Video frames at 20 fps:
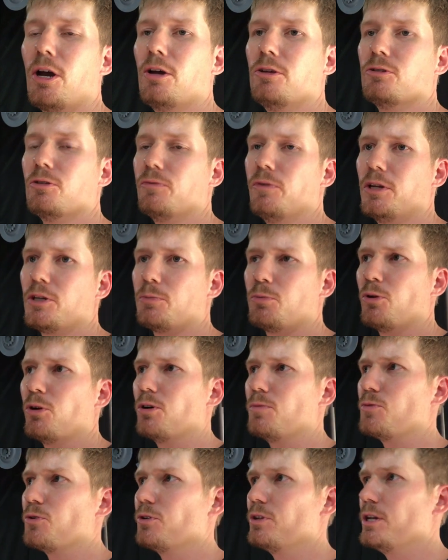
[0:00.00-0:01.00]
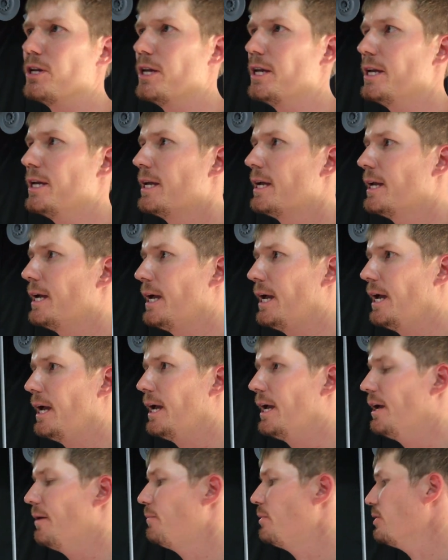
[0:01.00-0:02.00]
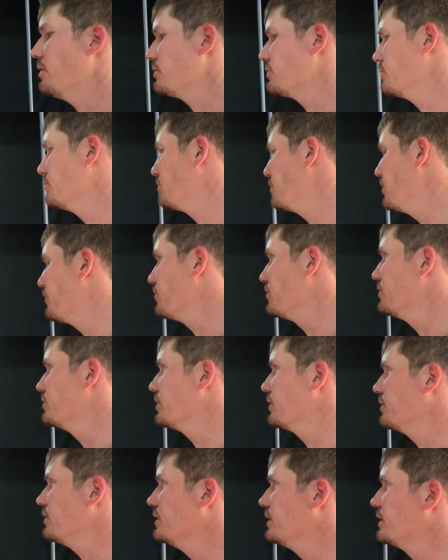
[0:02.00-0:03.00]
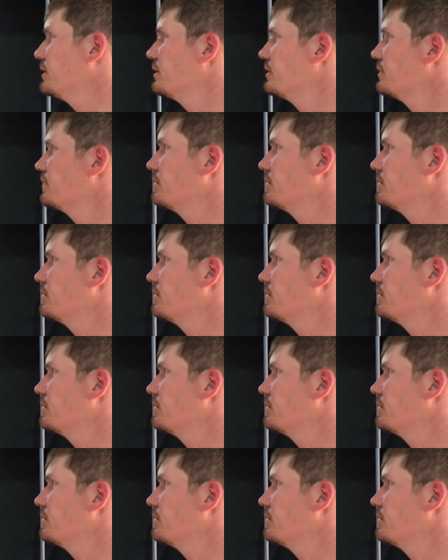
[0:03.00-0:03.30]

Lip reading: coats of etch primer on there. Personal preference, I think